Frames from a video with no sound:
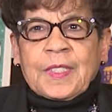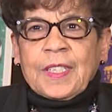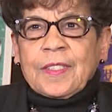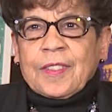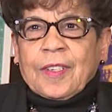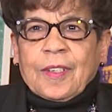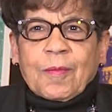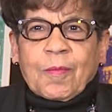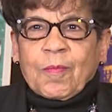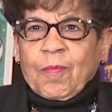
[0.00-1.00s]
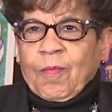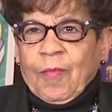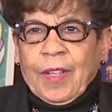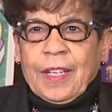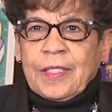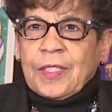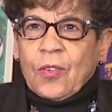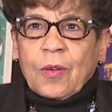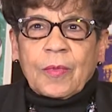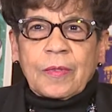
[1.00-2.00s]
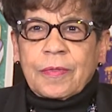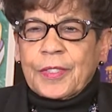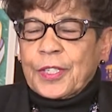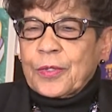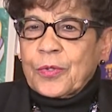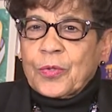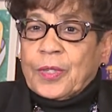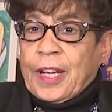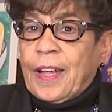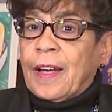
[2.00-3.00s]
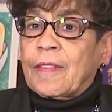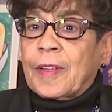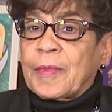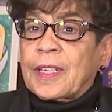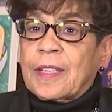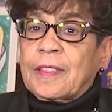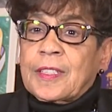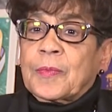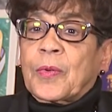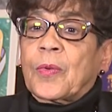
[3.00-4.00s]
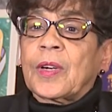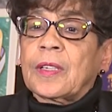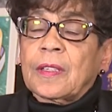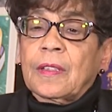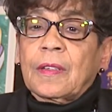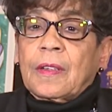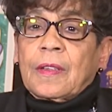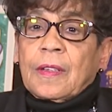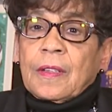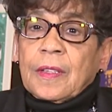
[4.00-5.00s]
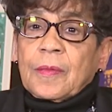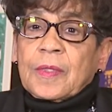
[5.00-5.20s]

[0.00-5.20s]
just the as normal schools would have. I mean, at this point, it